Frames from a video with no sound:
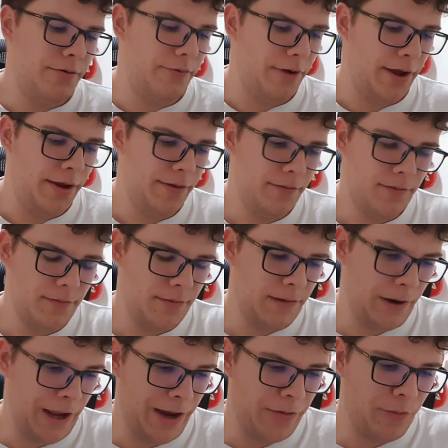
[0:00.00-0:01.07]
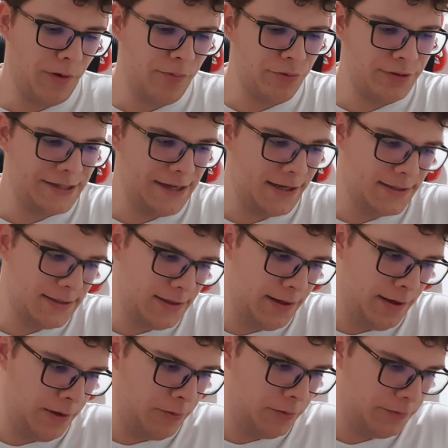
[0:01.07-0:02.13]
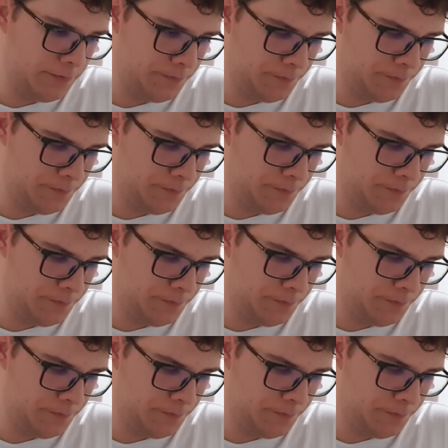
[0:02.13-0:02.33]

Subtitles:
right? That kind of represents the album.